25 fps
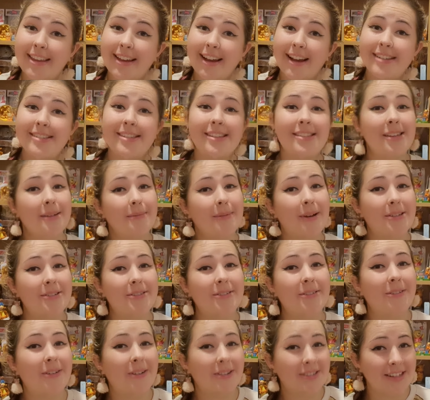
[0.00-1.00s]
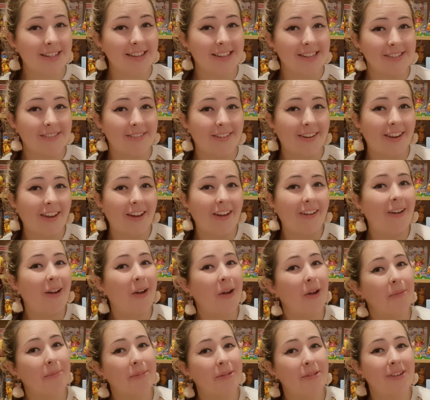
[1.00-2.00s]
you guys so much for watching this video. I
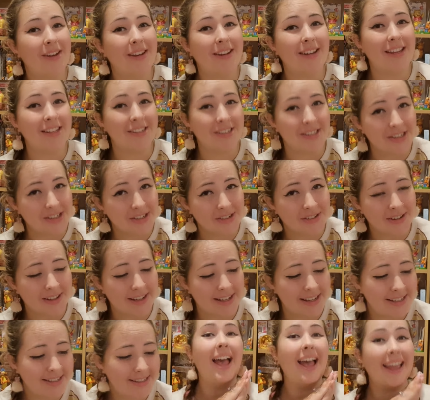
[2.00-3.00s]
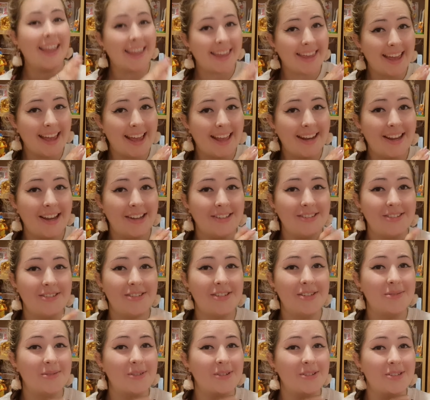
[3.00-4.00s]
hope you did enjoy it. Again, I do
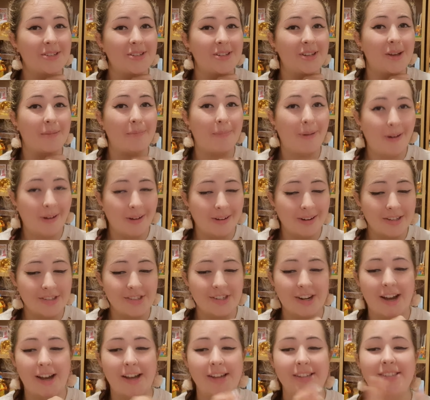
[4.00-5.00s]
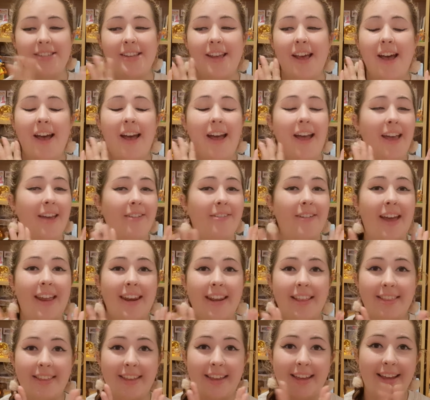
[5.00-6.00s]
just want to apologize if
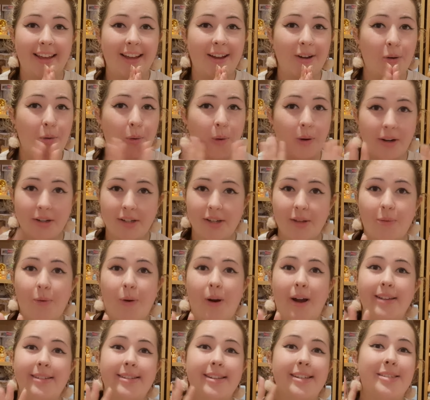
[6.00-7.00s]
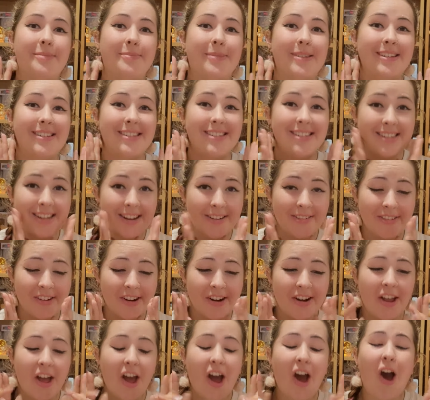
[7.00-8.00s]
anything quality wise has been
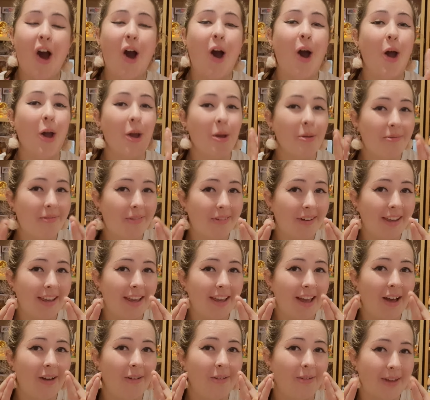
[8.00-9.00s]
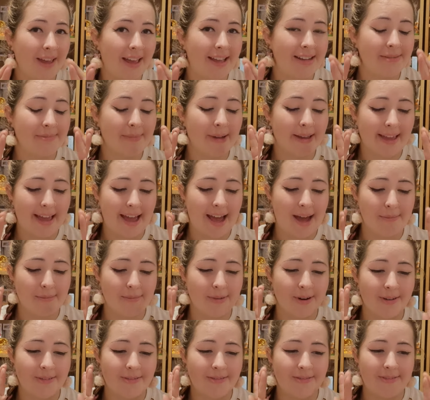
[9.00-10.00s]
different. Hopefully I will get my
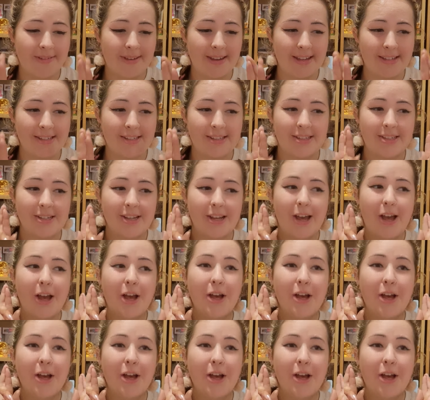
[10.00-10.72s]
camera fixed